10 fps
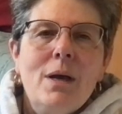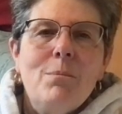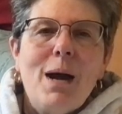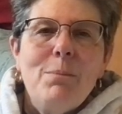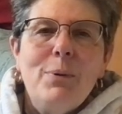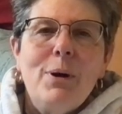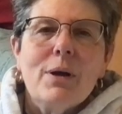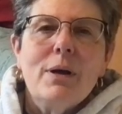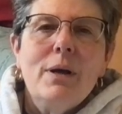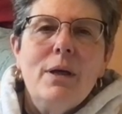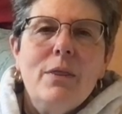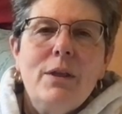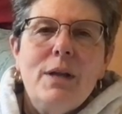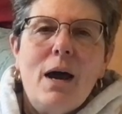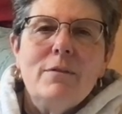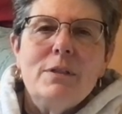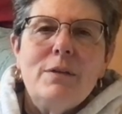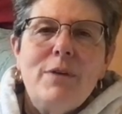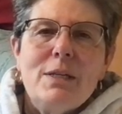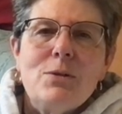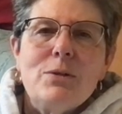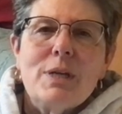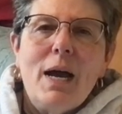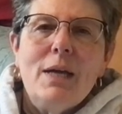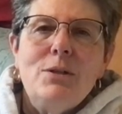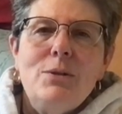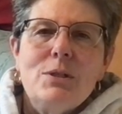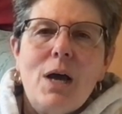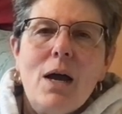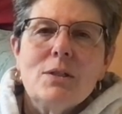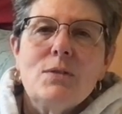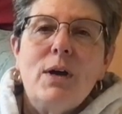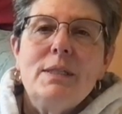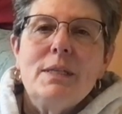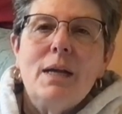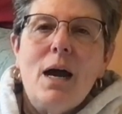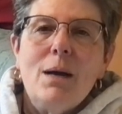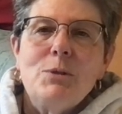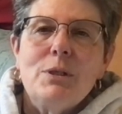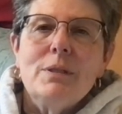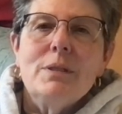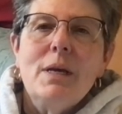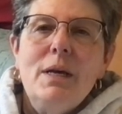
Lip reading: My book, The Novice Investor's Guide to Stocks, Funds, and Options,